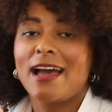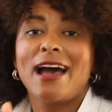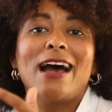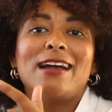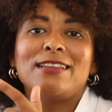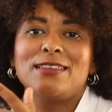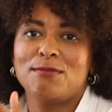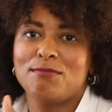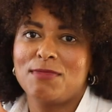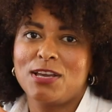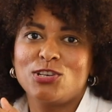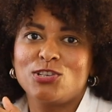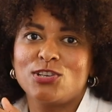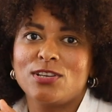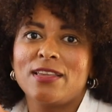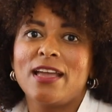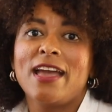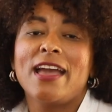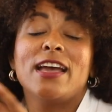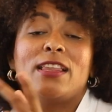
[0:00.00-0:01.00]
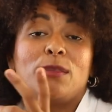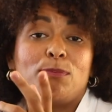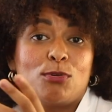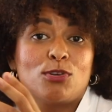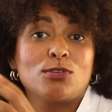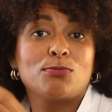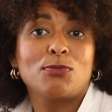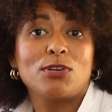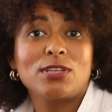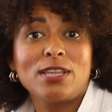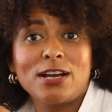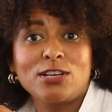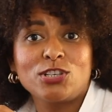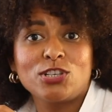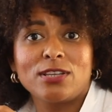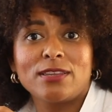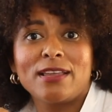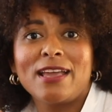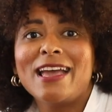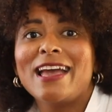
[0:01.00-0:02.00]
animation, and
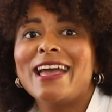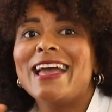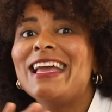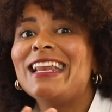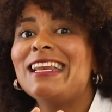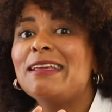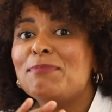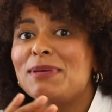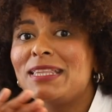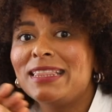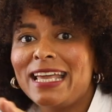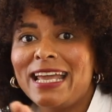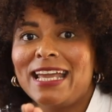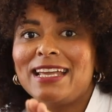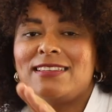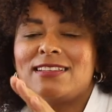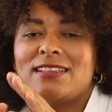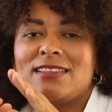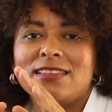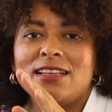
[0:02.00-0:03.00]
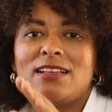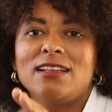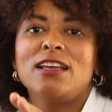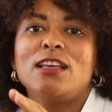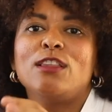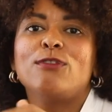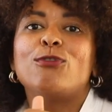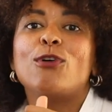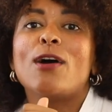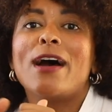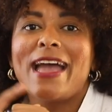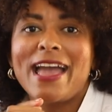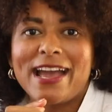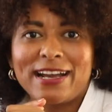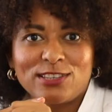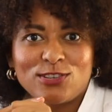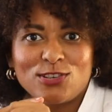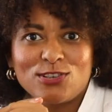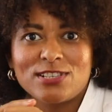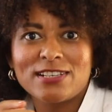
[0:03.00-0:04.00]
post-production, eliminating the need for
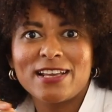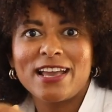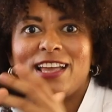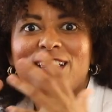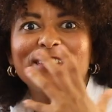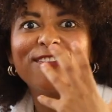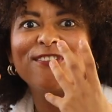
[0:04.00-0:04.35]
actors and